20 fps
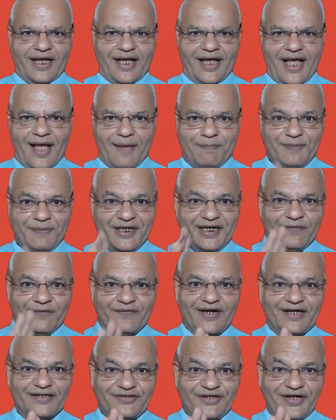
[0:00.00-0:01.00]
Happy
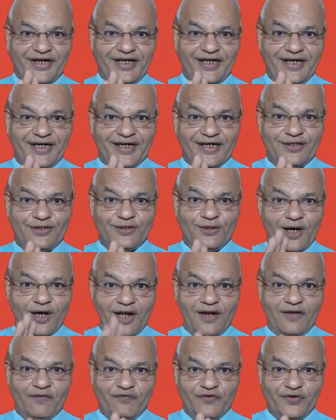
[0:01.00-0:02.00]
Navratri to
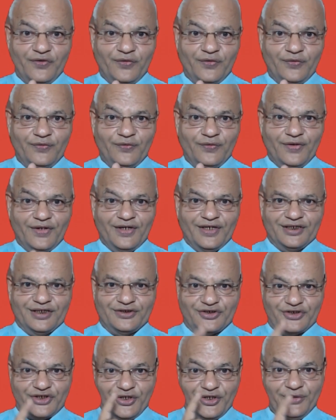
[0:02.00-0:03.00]
all of you.
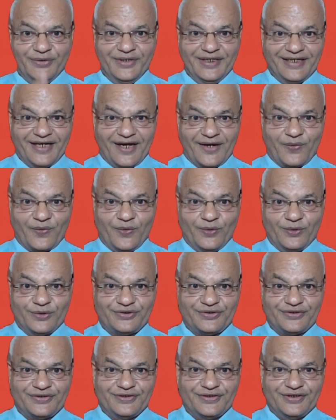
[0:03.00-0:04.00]
See you in the
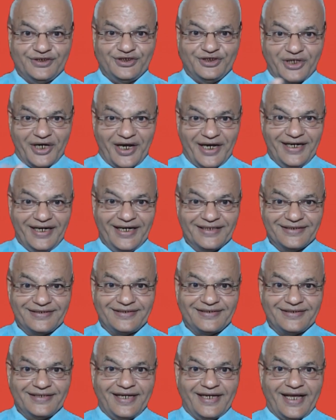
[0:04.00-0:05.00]
course. Join
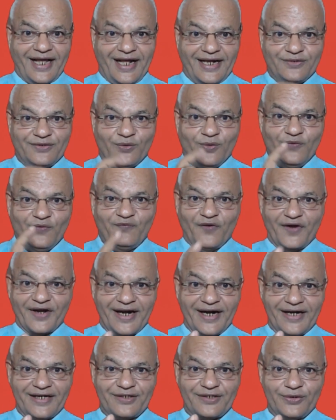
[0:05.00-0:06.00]
us, and don't
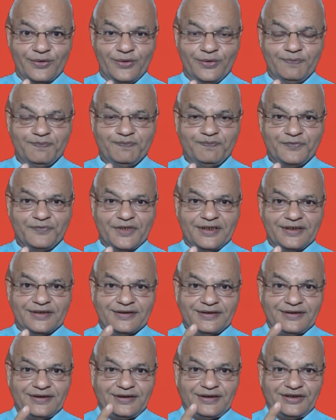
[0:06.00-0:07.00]
forget to
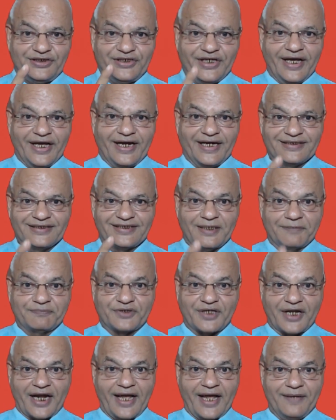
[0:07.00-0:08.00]
share and
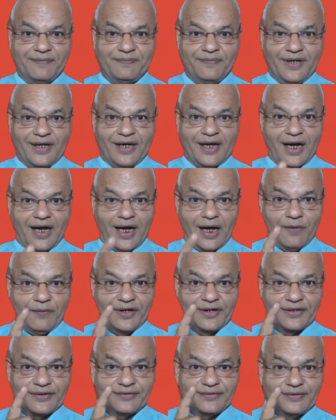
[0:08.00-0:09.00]
subscribe
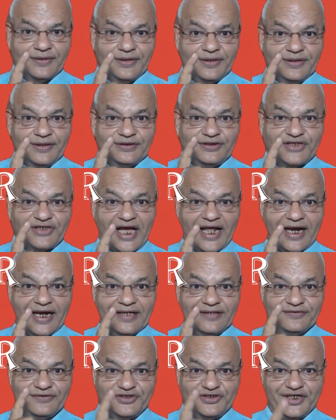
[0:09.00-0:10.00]
our
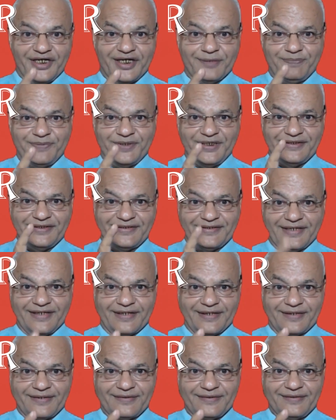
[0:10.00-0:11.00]
channel GNP
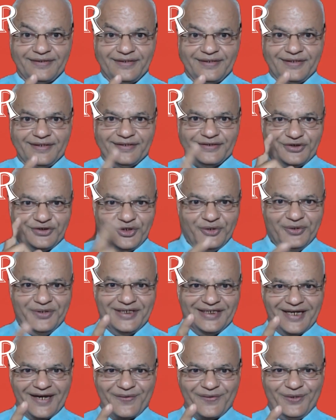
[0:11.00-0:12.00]
Sir. See you
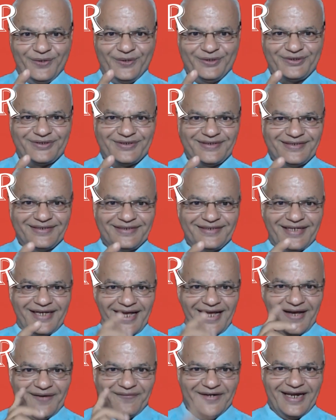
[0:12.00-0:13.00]
in the course.
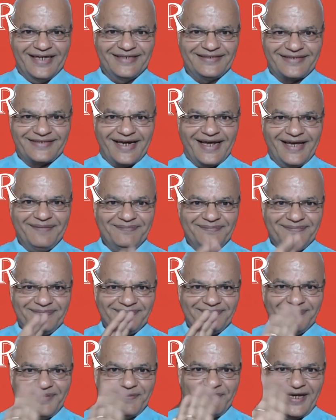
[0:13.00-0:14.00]
Have a nice time.
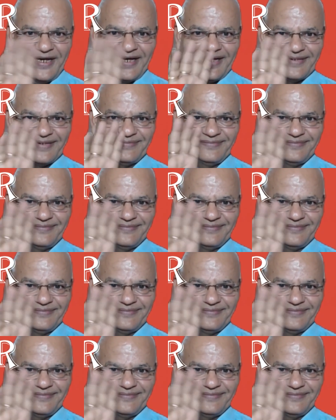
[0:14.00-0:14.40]
Bye bye.